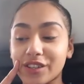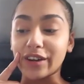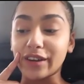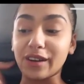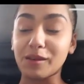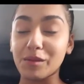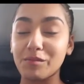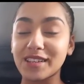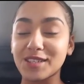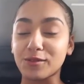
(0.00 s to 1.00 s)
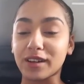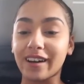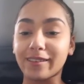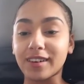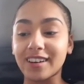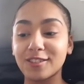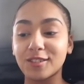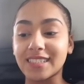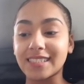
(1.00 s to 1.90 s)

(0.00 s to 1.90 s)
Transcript: you know I'm in bed to recover not to